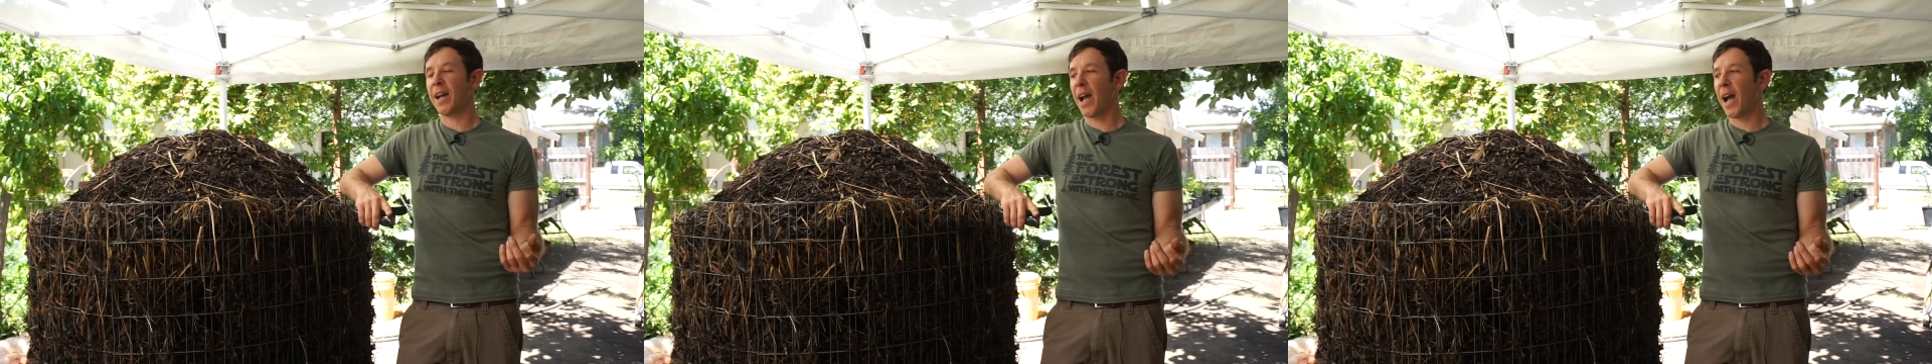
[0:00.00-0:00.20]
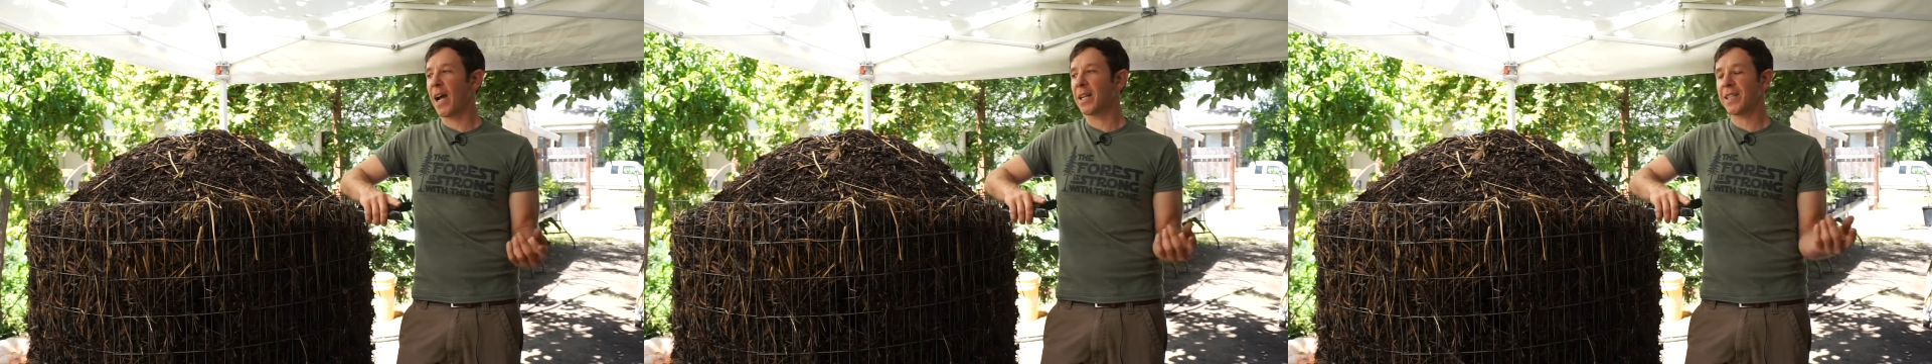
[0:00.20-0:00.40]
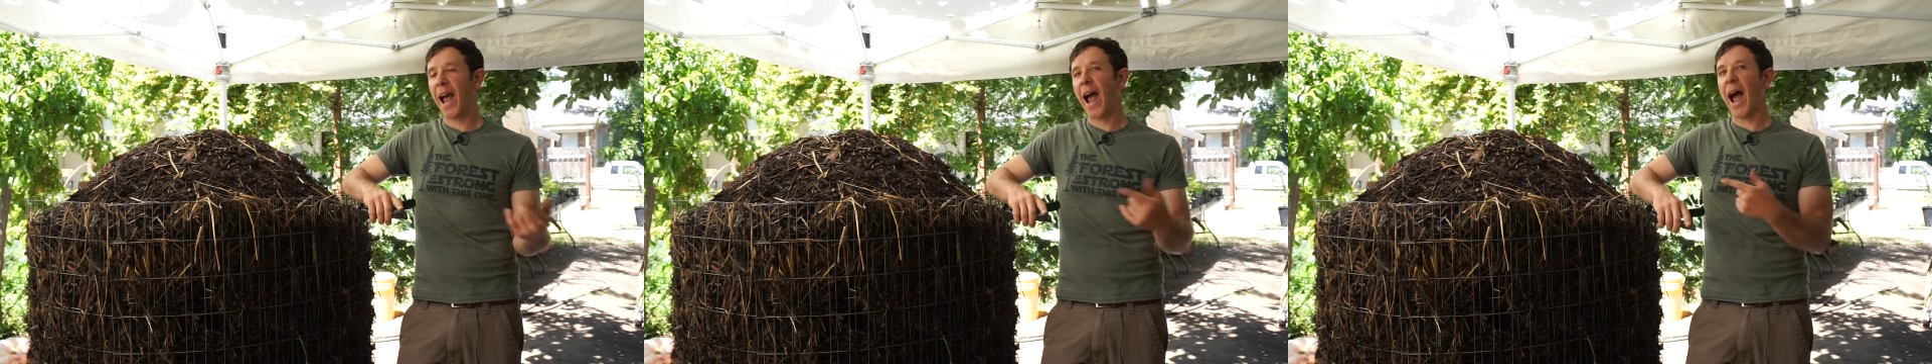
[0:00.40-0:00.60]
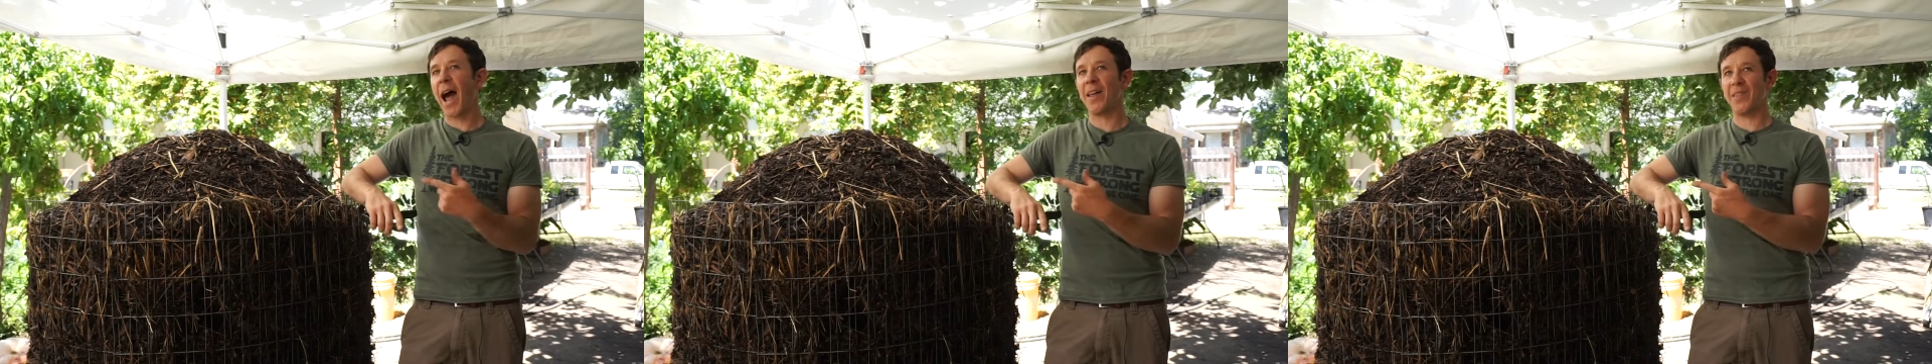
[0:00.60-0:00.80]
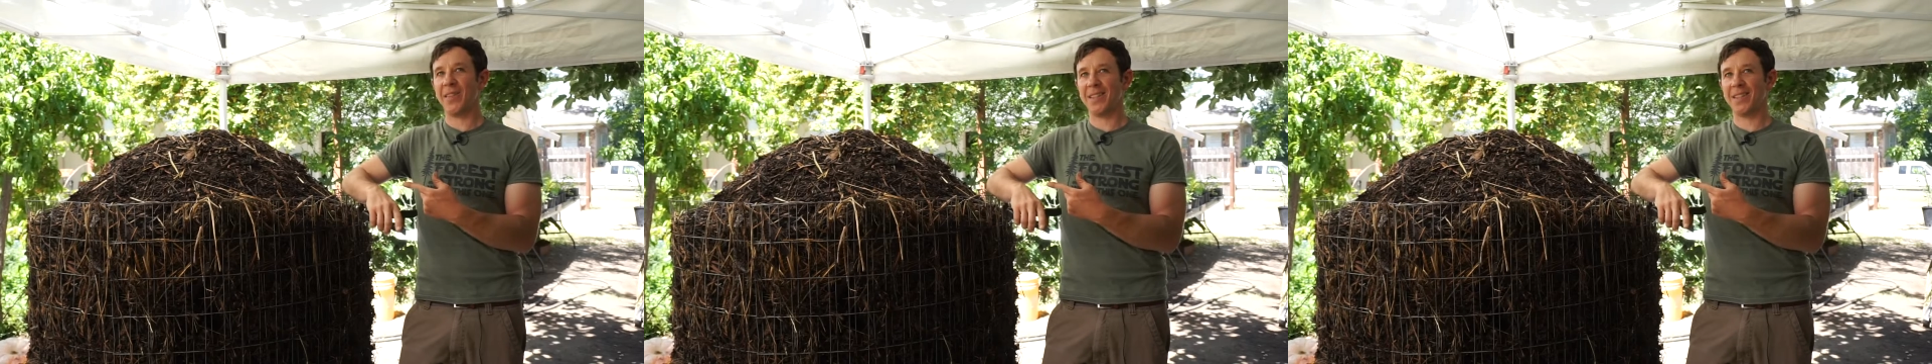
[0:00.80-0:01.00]
has
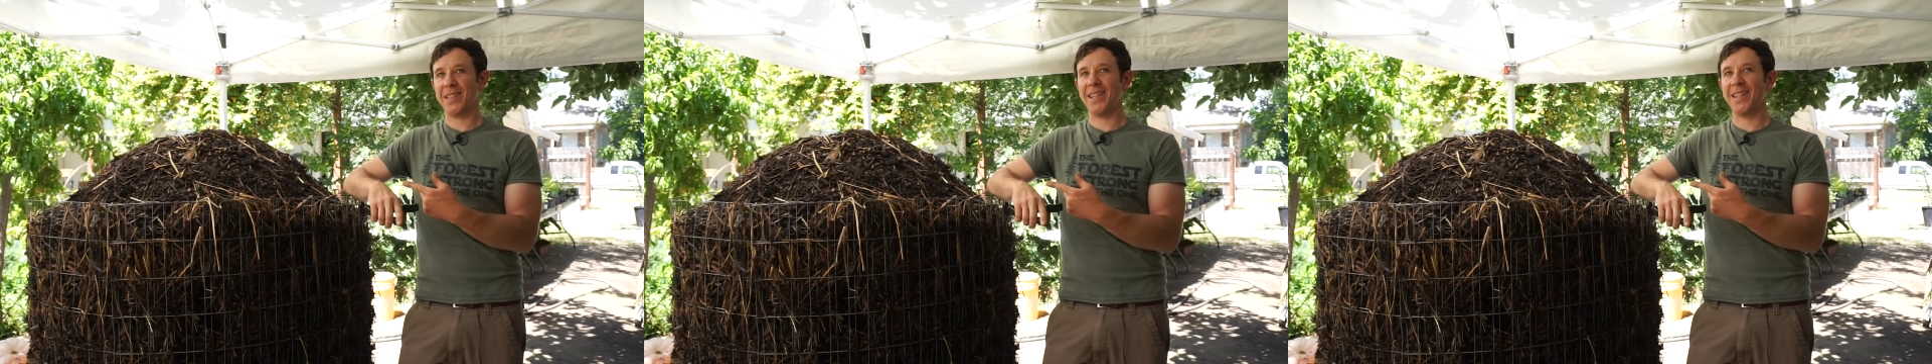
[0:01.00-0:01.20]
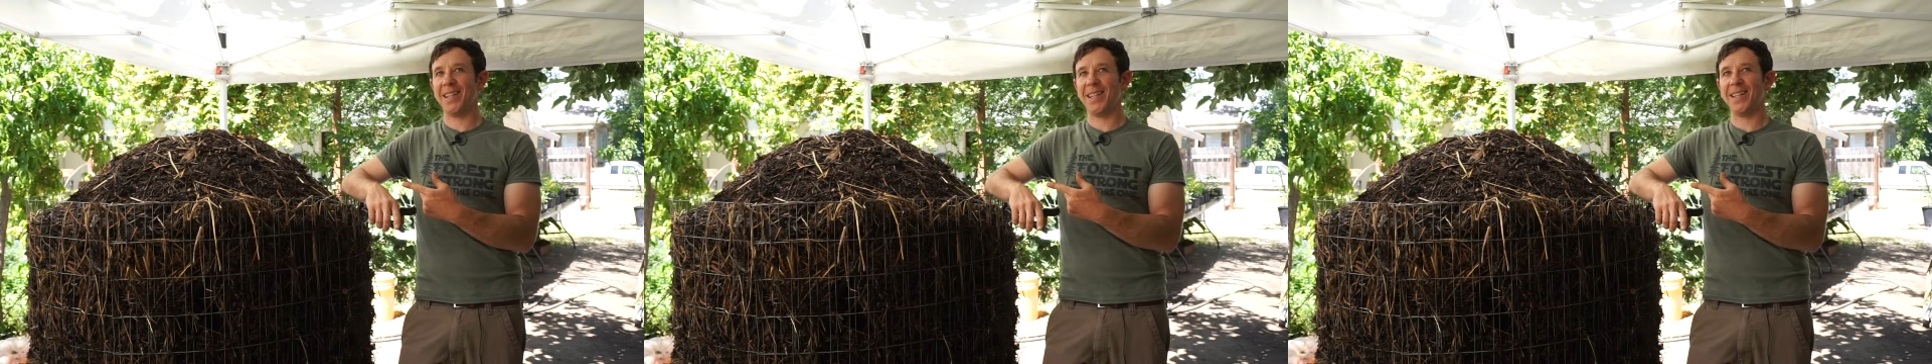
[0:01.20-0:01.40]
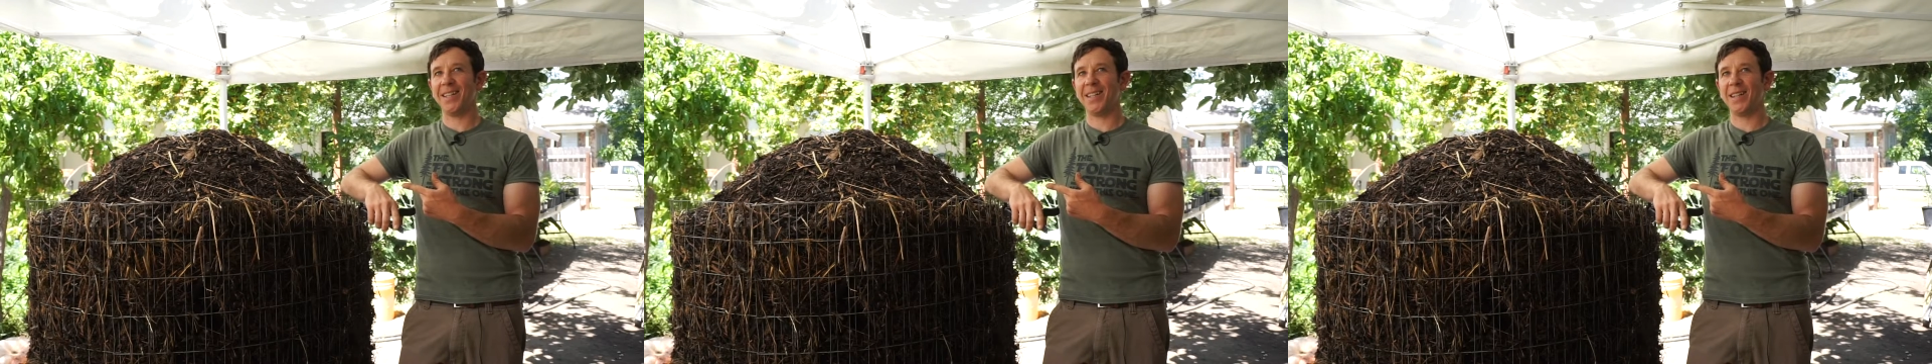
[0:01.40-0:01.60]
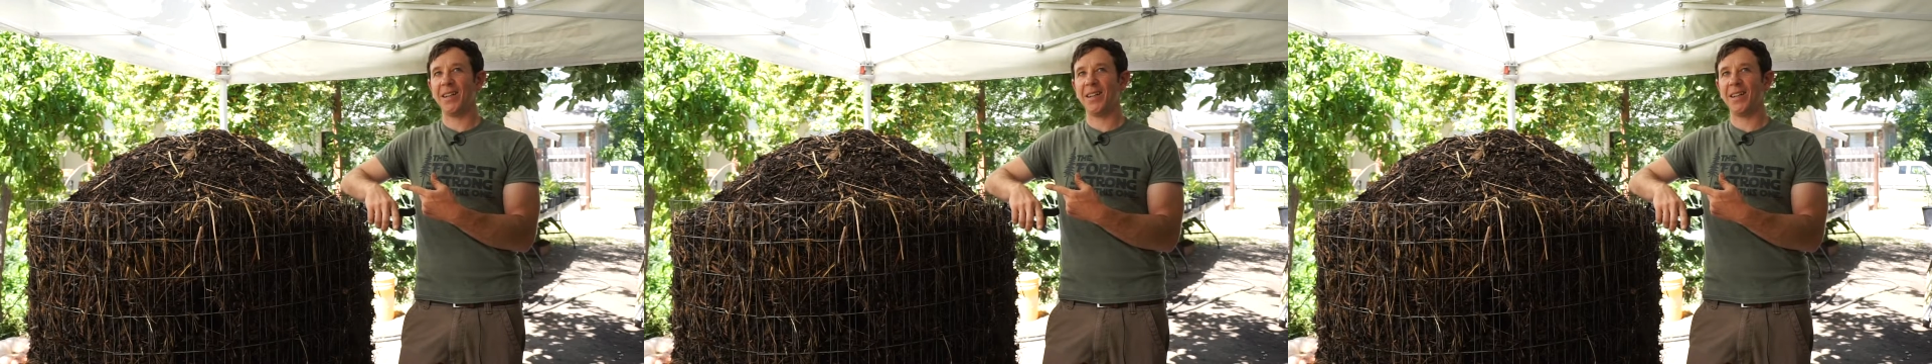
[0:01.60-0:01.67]
had this in it.